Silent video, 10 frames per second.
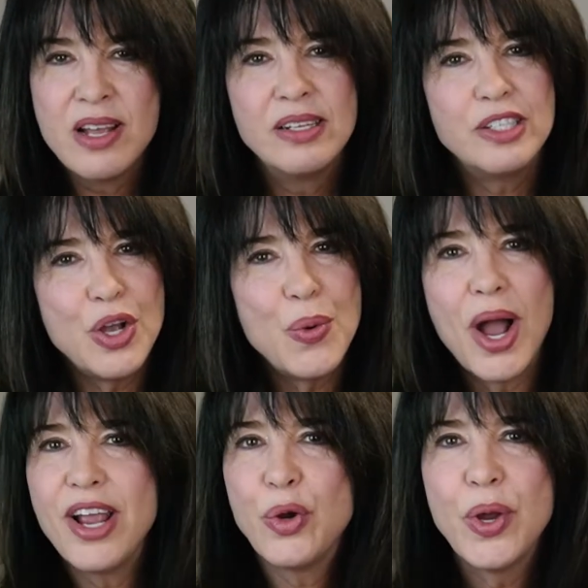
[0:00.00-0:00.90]
So
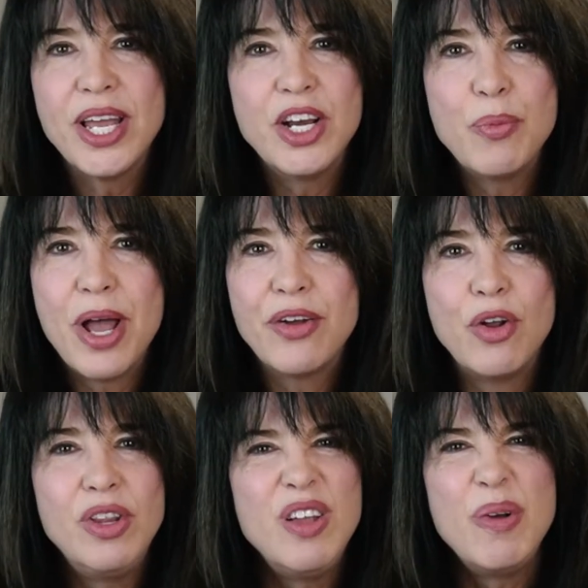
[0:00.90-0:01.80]
I created
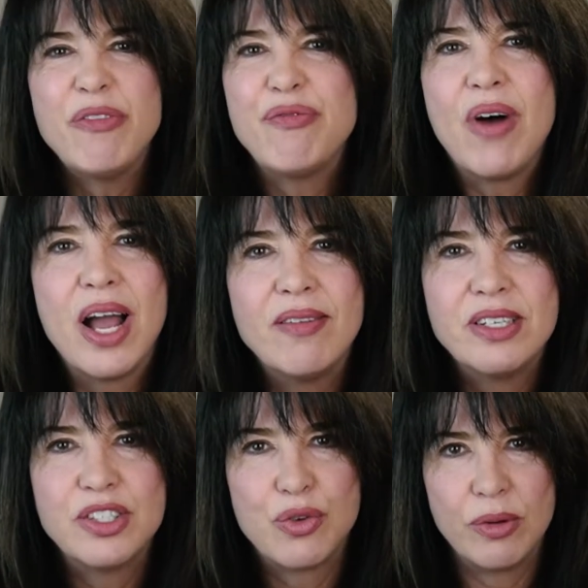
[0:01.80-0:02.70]
only about 5
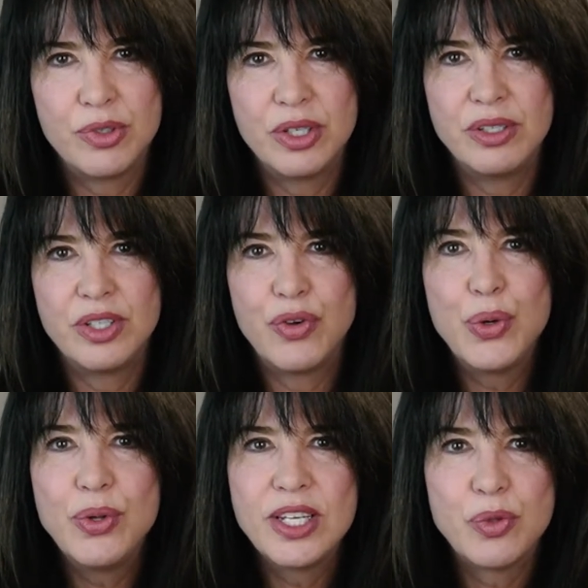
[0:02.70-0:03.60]
descriptions of
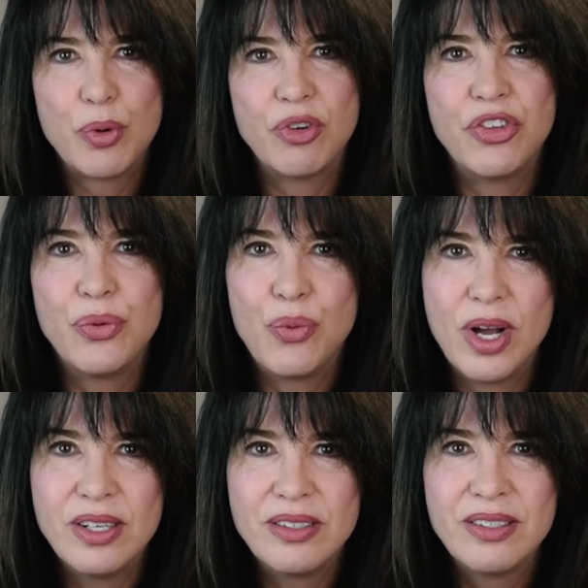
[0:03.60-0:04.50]
who this person
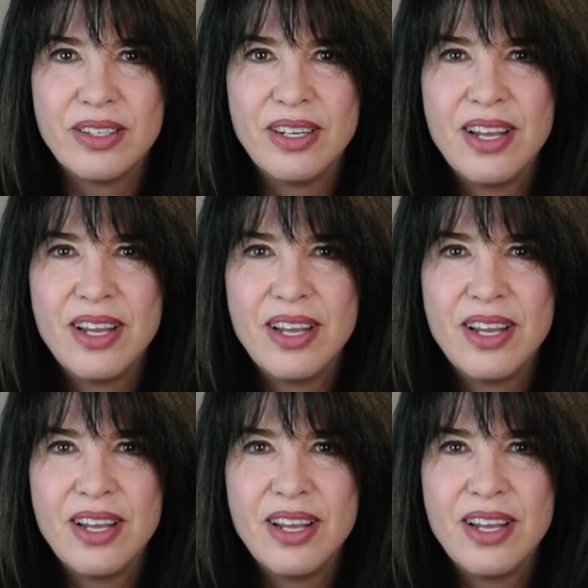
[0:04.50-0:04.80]
was.